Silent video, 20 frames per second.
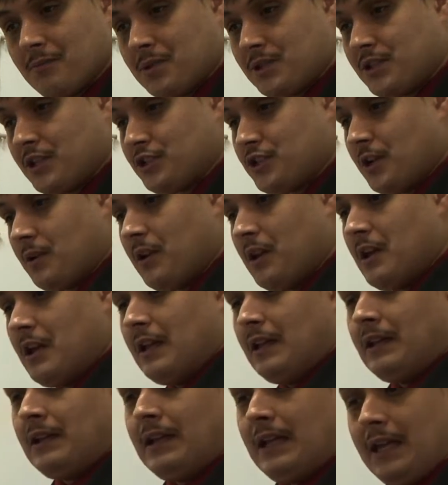position.
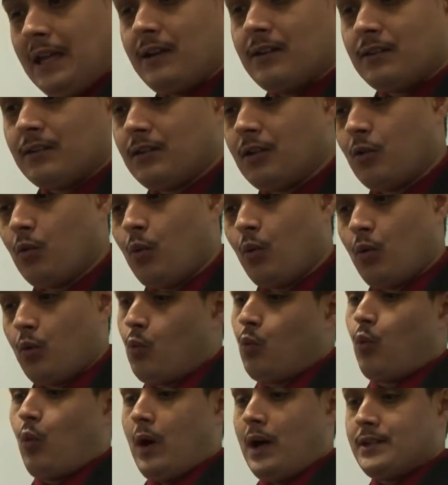Legal
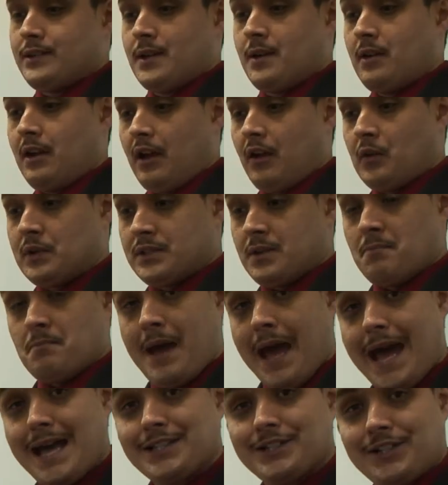was a
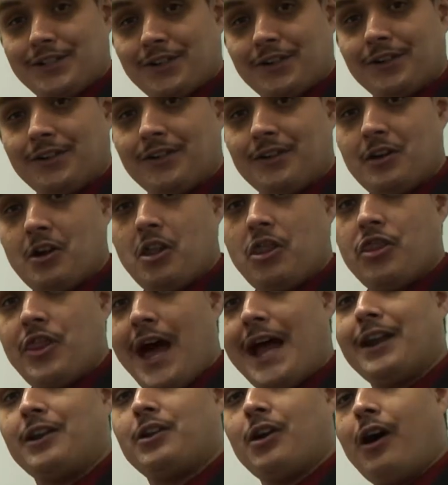master
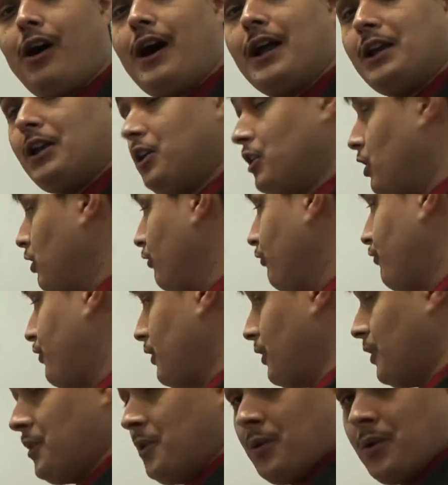that taught young
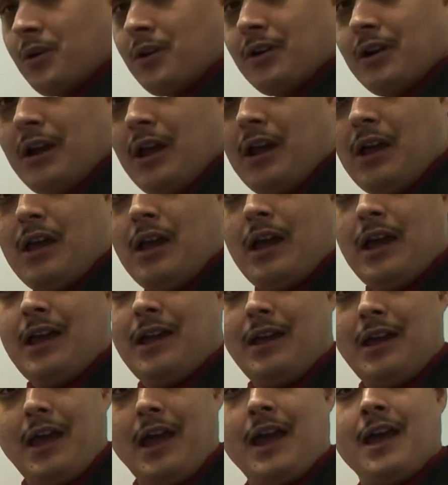Philidor,
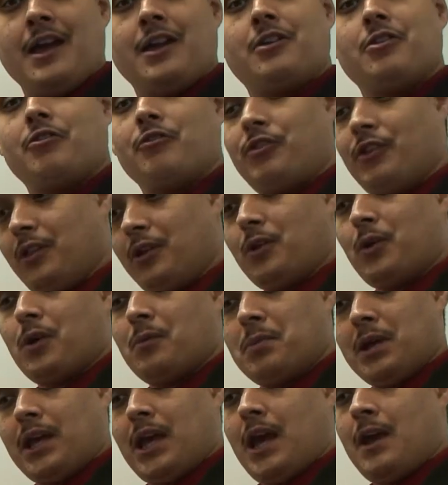and
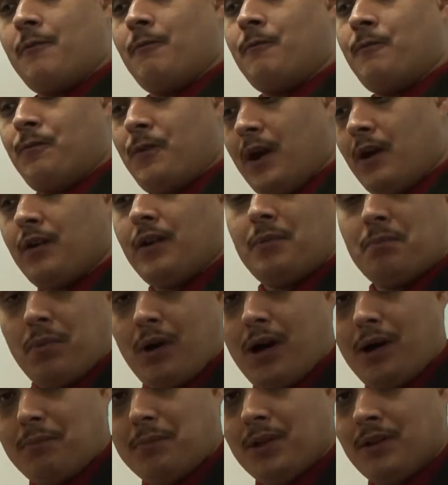Philidor became very
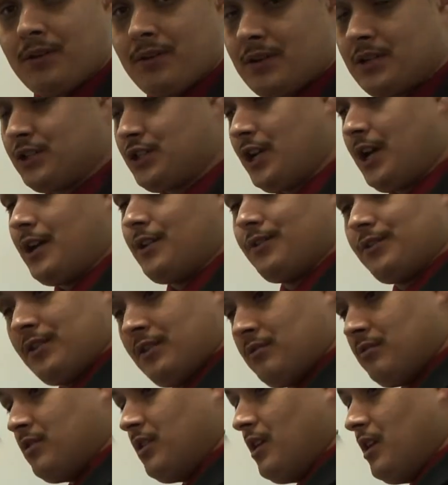popular in chess.
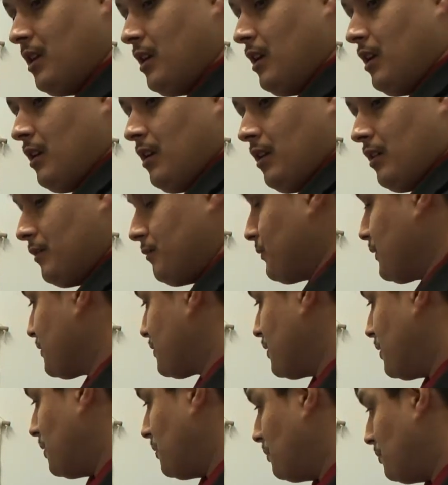And
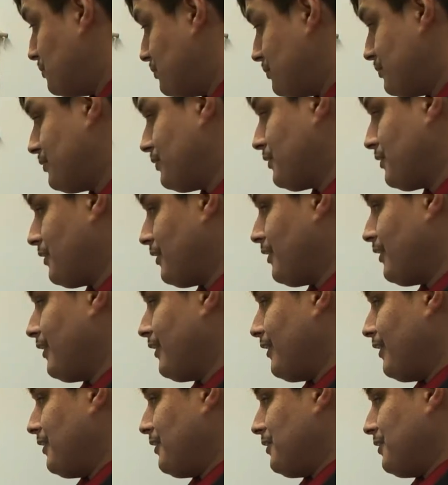so,
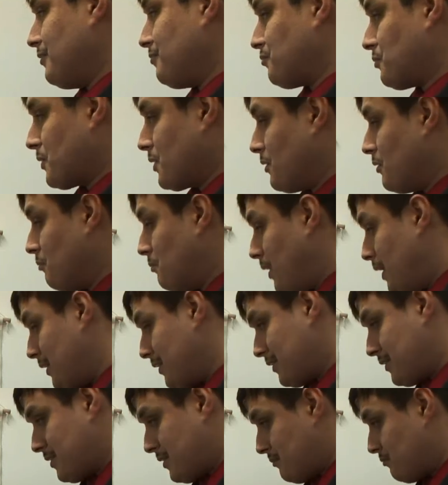
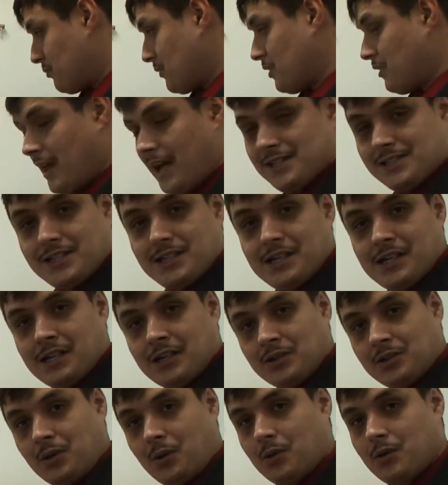but that's
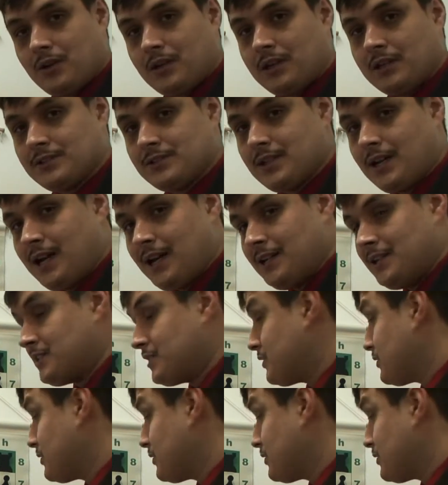a totally side